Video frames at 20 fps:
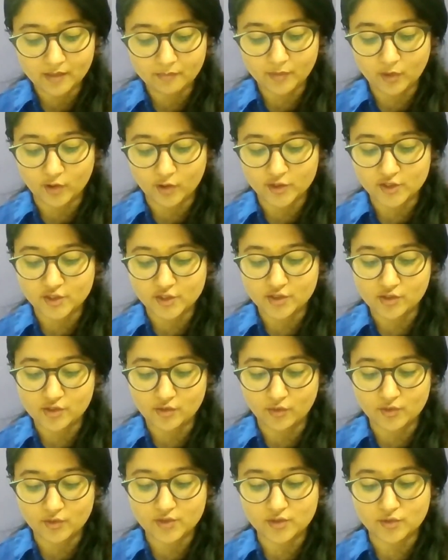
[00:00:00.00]
because his
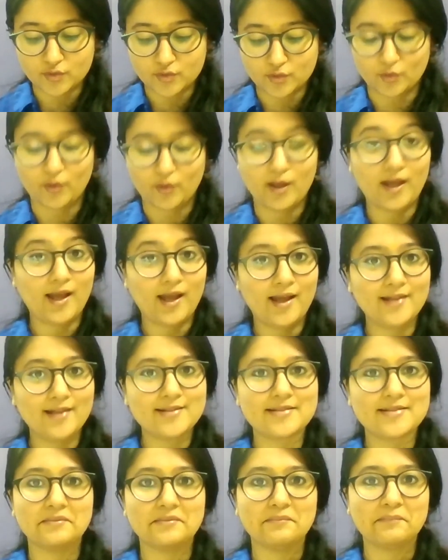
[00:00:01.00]
nose is so
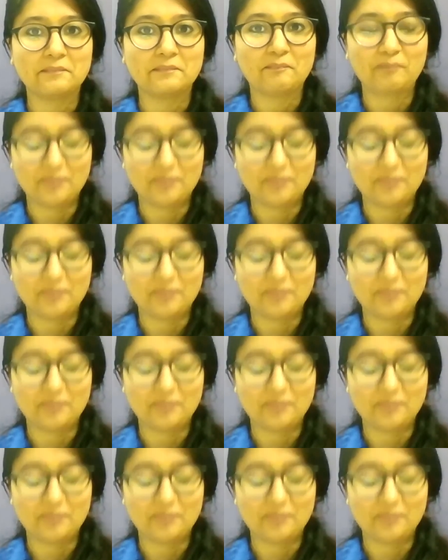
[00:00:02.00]
handsome,